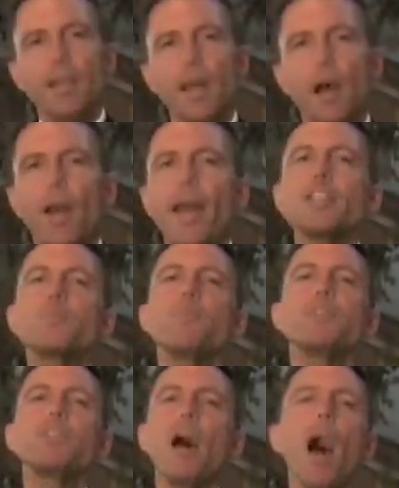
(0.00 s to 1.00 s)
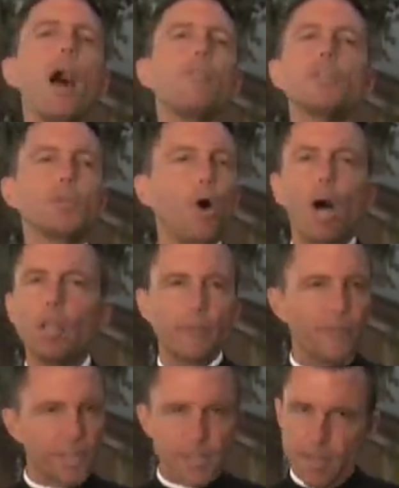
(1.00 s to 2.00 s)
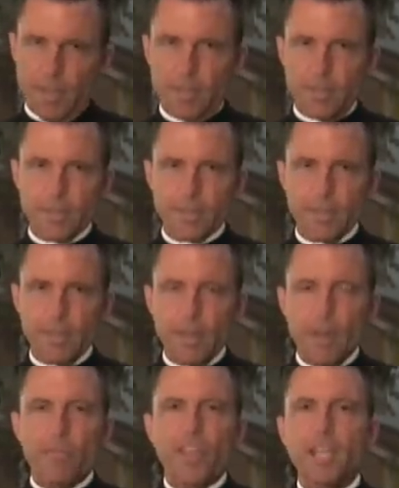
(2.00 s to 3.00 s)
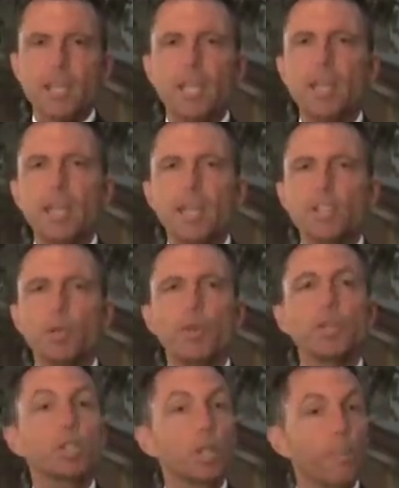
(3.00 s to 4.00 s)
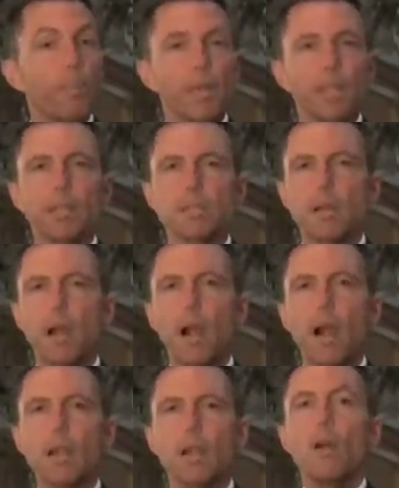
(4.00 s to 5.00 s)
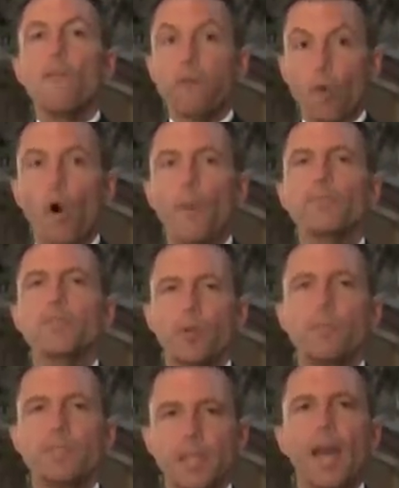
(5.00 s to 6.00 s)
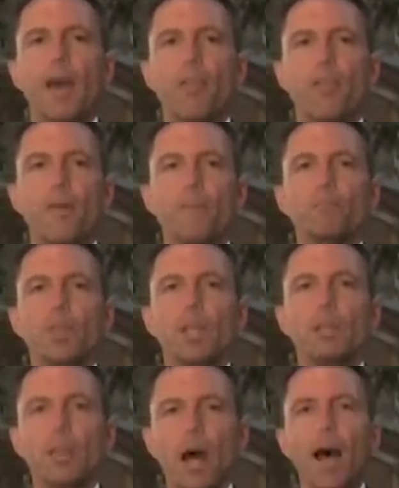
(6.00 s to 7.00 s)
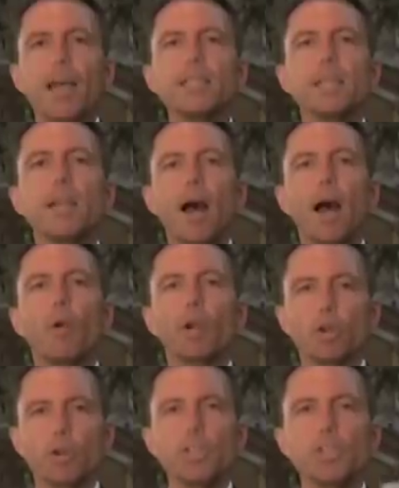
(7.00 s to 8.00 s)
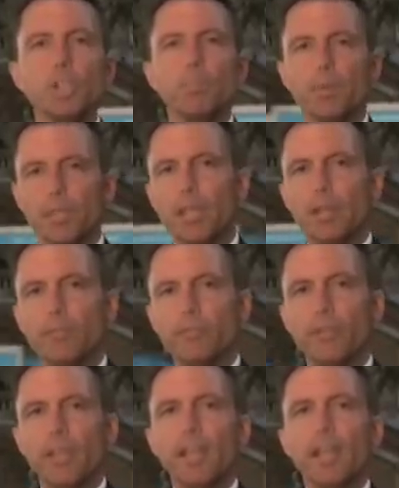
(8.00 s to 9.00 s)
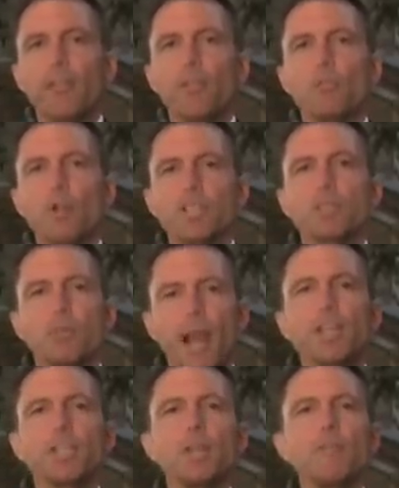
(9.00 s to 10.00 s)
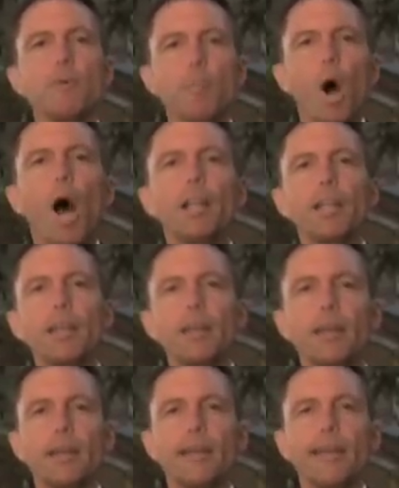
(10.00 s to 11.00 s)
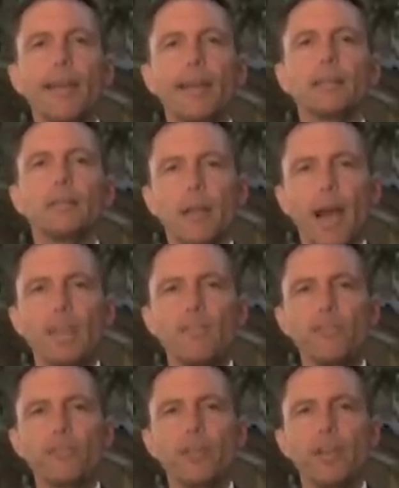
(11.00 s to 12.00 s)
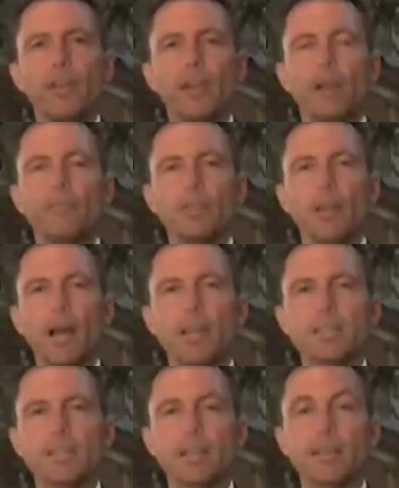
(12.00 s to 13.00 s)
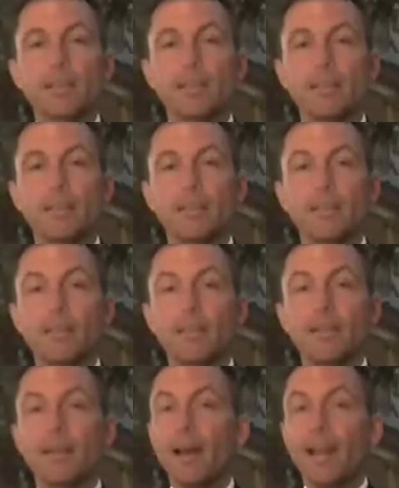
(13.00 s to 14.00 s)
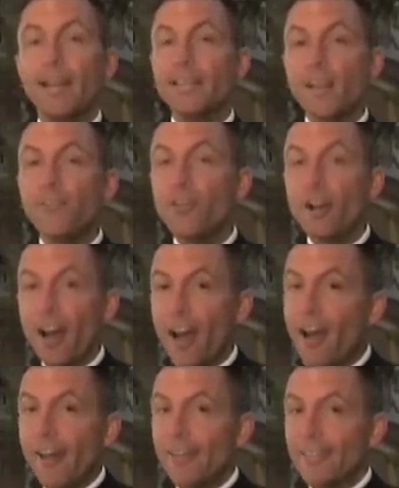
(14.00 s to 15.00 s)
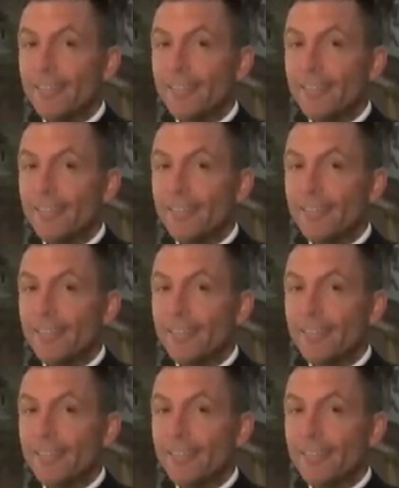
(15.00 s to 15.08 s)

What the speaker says: Now, as bizarre as all of this is, the key to interpreting this art formed from death lies in our Christian belief in the resurrection of the body and life everlasting. Kind of different, huh?